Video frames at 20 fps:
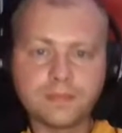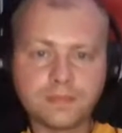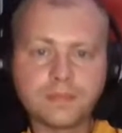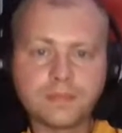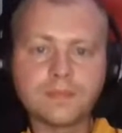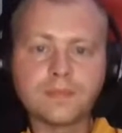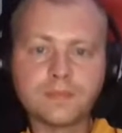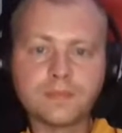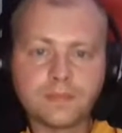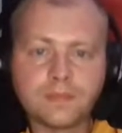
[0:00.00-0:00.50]

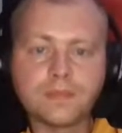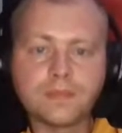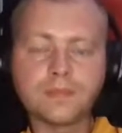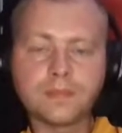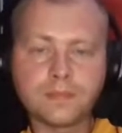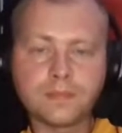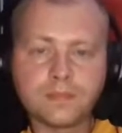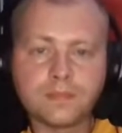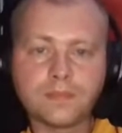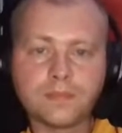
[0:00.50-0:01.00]

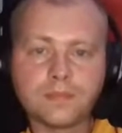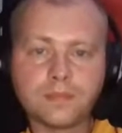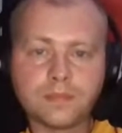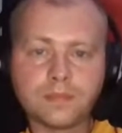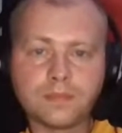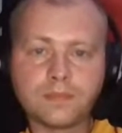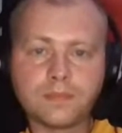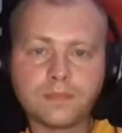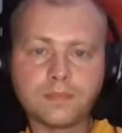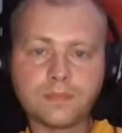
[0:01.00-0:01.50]

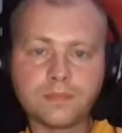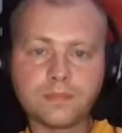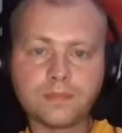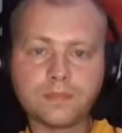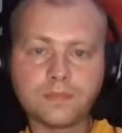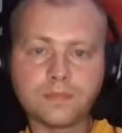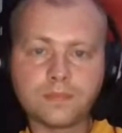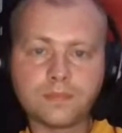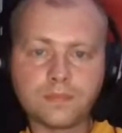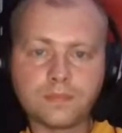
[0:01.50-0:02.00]

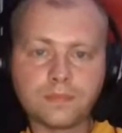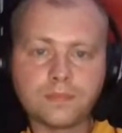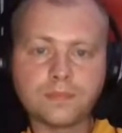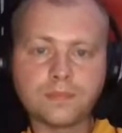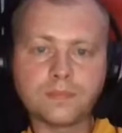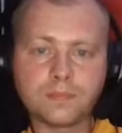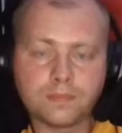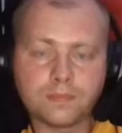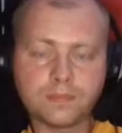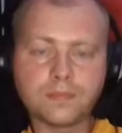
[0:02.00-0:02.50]

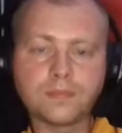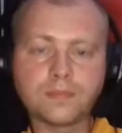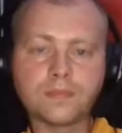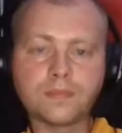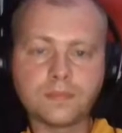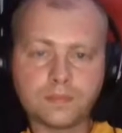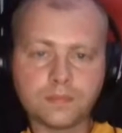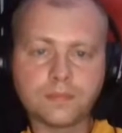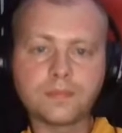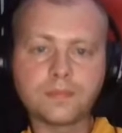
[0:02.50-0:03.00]

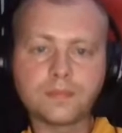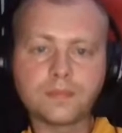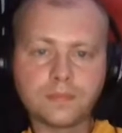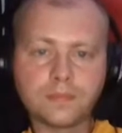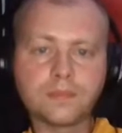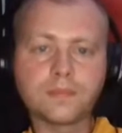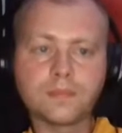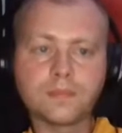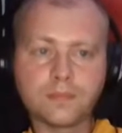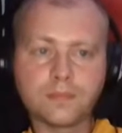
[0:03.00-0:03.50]

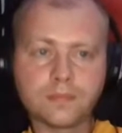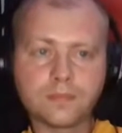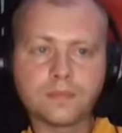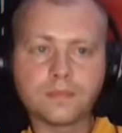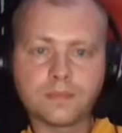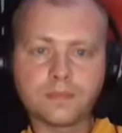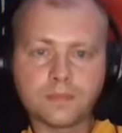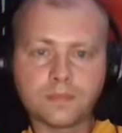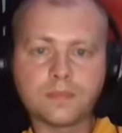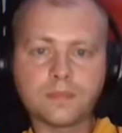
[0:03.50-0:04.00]

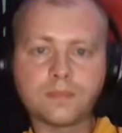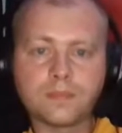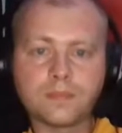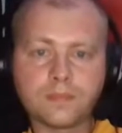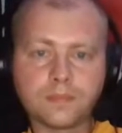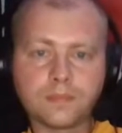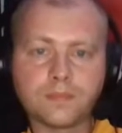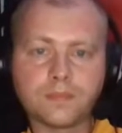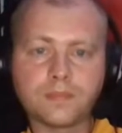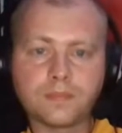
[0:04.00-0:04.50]

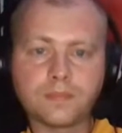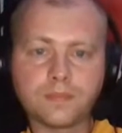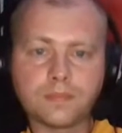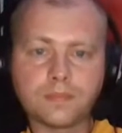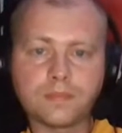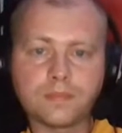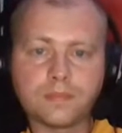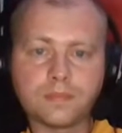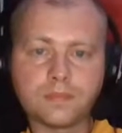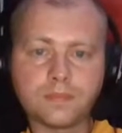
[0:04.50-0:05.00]

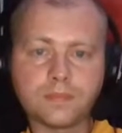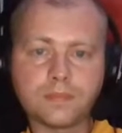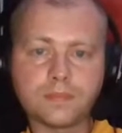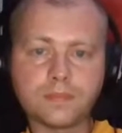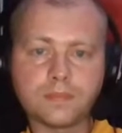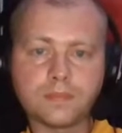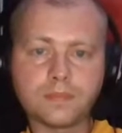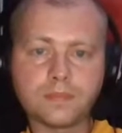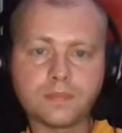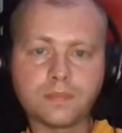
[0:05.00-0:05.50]

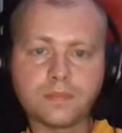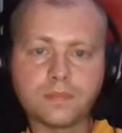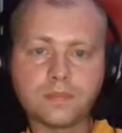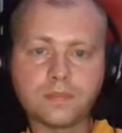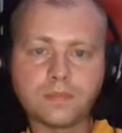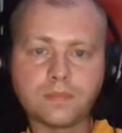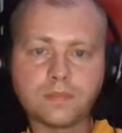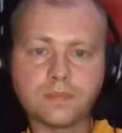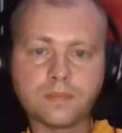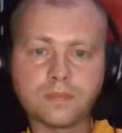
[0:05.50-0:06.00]

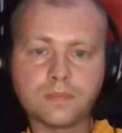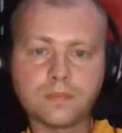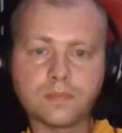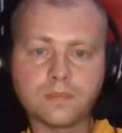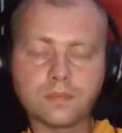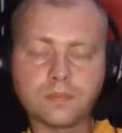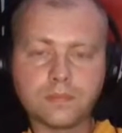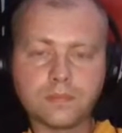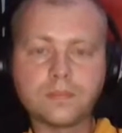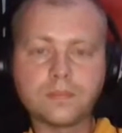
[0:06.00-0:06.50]

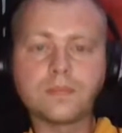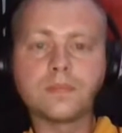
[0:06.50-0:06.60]
(not speaking)